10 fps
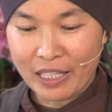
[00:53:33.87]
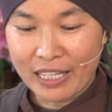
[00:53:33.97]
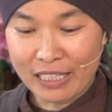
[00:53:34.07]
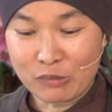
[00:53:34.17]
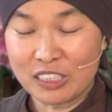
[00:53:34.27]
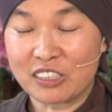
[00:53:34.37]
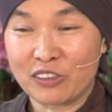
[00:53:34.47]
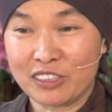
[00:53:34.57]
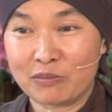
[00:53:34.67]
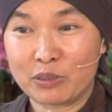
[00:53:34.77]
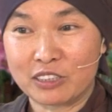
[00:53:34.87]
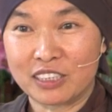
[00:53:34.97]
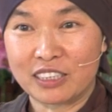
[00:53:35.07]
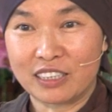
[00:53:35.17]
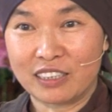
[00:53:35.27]
And I was the only
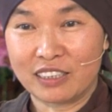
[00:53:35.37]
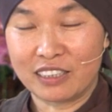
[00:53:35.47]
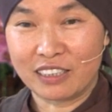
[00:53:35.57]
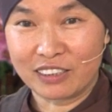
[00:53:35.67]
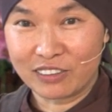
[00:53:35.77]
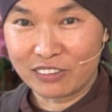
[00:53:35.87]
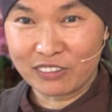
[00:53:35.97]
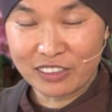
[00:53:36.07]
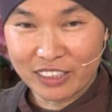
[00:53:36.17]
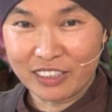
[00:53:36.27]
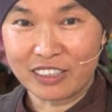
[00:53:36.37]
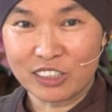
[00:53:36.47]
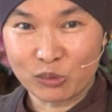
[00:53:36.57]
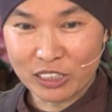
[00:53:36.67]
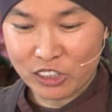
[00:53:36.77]
person that did
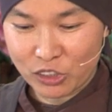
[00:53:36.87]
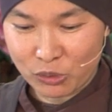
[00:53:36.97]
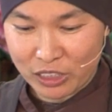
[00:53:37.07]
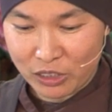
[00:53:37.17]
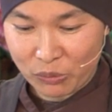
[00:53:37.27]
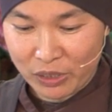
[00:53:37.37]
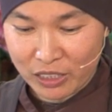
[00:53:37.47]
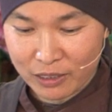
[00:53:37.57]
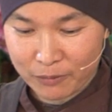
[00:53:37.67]
this registration work.